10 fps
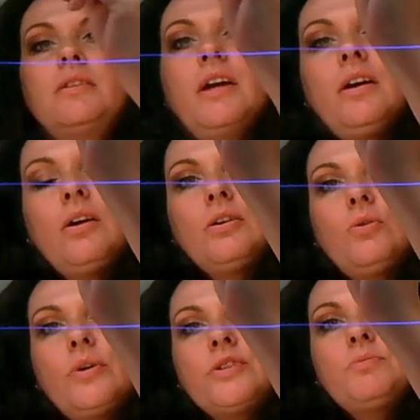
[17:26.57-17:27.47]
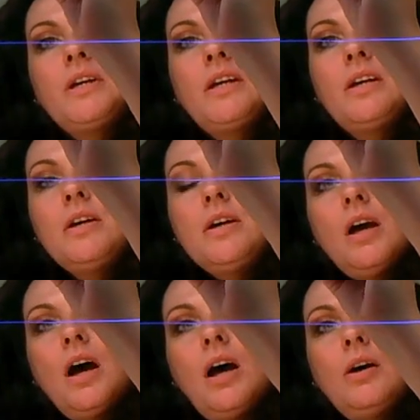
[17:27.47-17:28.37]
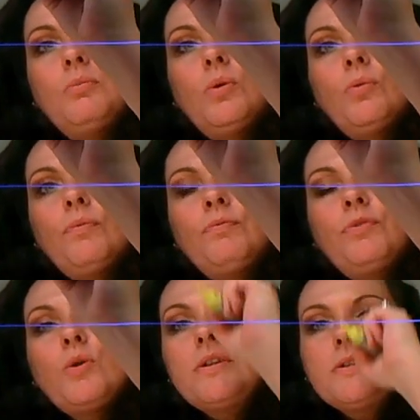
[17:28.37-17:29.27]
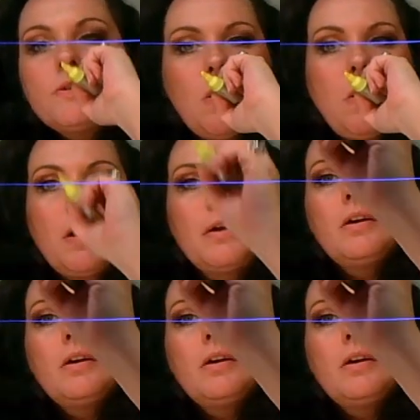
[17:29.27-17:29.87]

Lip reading: they are going to be focused on